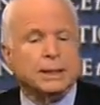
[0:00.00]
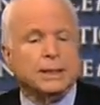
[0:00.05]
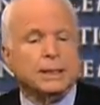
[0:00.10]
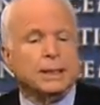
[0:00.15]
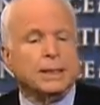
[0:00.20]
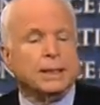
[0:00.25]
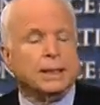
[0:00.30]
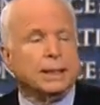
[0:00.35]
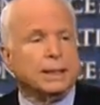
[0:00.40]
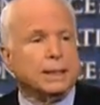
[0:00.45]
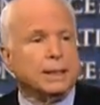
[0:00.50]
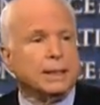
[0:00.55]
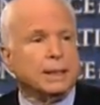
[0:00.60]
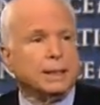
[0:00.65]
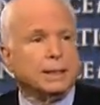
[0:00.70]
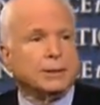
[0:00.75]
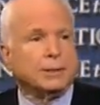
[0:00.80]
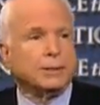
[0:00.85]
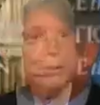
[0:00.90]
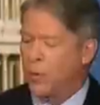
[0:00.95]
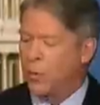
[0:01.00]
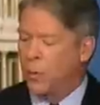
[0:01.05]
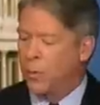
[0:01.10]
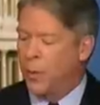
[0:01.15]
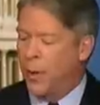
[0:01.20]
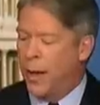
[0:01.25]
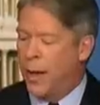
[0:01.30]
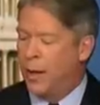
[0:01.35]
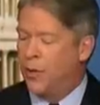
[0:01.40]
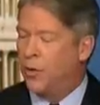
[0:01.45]
So to be clear, you're not sure it
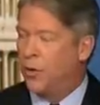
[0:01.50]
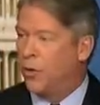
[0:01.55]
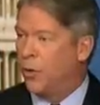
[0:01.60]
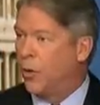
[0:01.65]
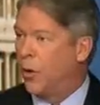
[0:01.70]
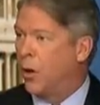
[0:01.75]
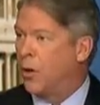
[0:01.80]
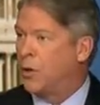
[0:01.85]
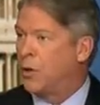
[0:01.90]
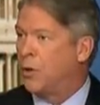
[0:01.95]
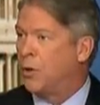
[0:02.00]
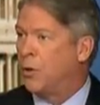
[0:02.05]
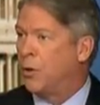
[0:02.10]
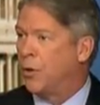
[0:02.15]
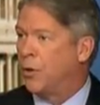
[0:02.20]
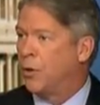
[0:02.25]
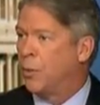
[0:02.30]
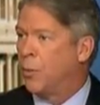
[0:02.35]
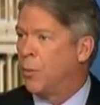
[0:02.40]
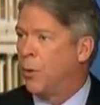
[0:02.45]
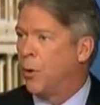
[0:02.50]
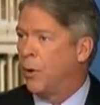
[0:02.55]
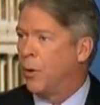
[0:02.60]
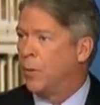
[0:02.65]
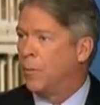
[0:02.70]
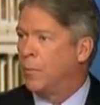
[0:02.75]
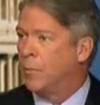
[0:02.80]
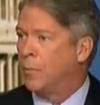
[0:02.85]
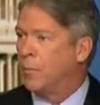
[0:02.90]
would pass, and you're not sure you could support it?